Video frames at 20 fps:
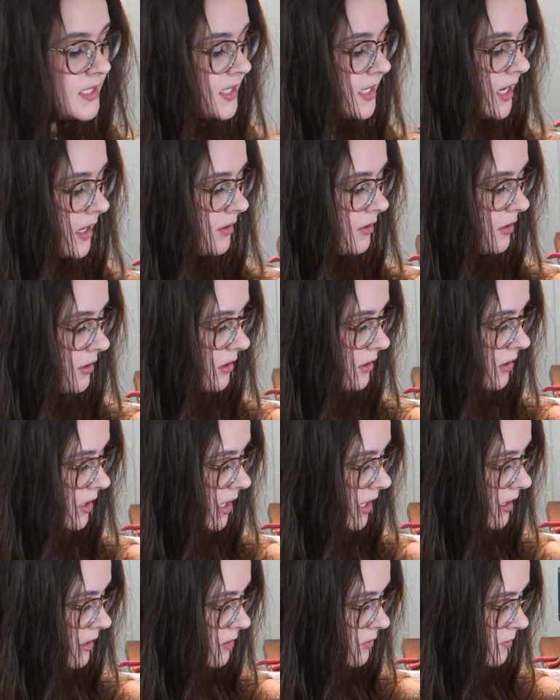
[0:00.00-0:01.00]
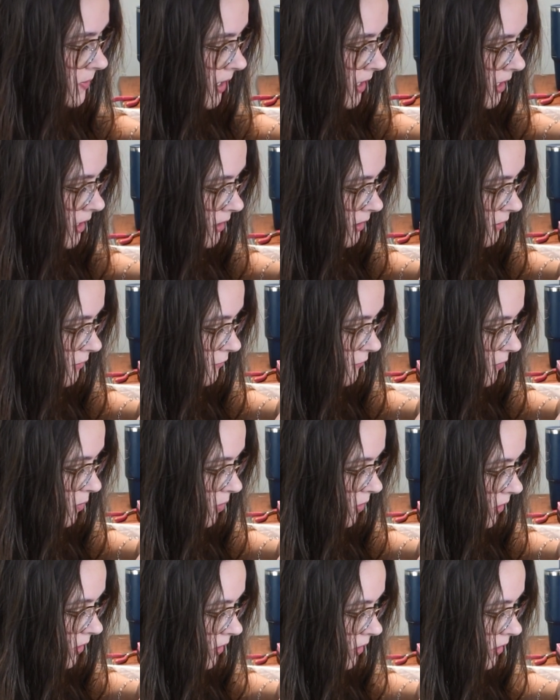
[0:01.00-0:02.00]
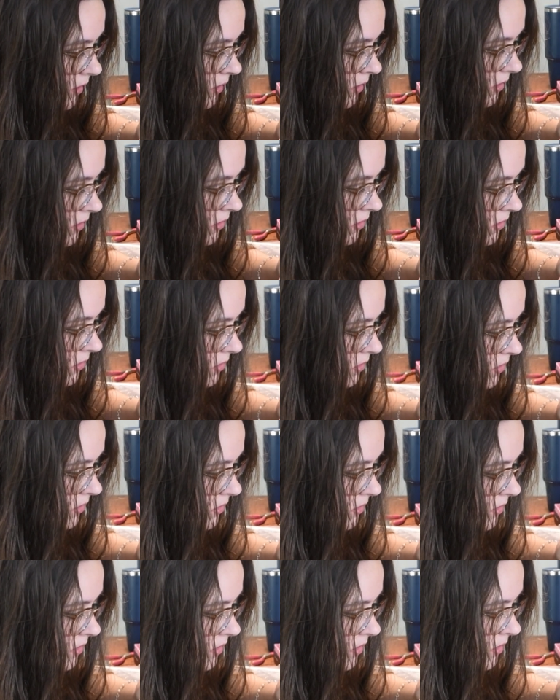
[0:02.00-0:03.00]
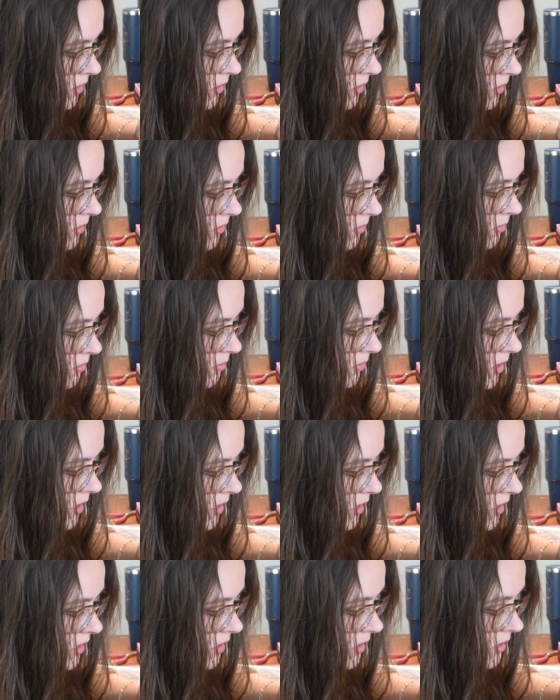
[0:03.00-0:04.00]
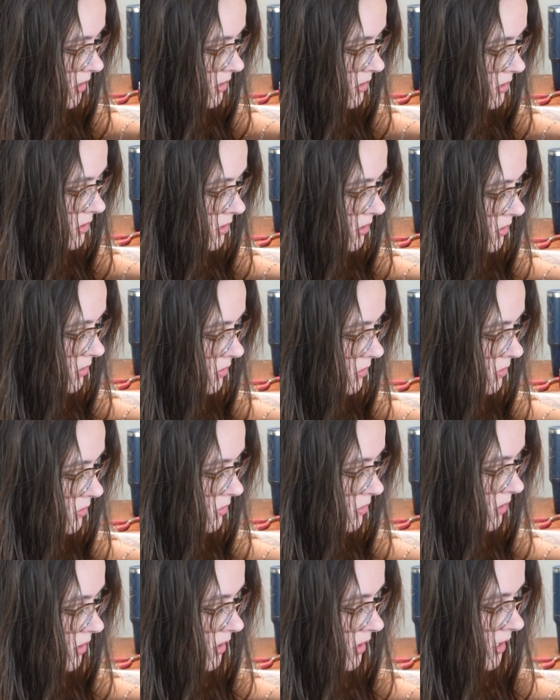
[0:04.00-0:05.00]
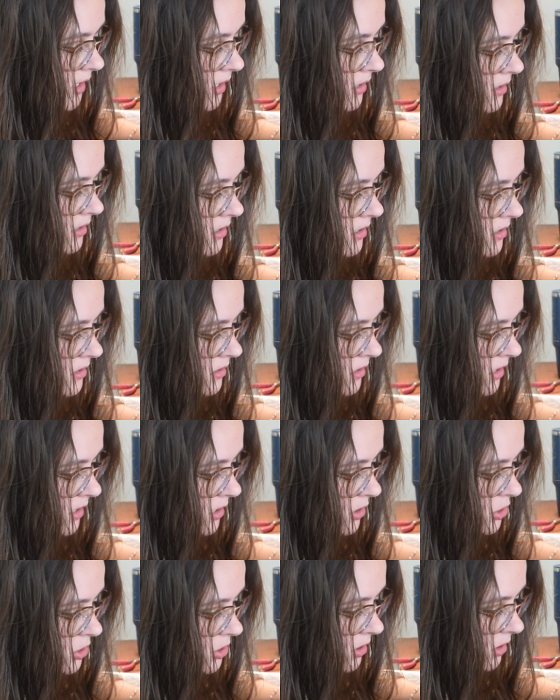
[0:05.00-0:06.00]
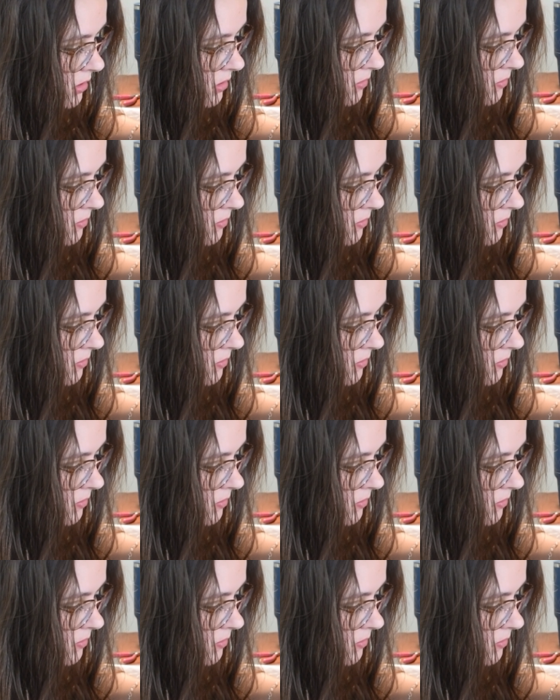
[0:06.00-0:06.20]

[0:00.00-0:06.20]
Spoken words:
together and ready for me to get this ish on the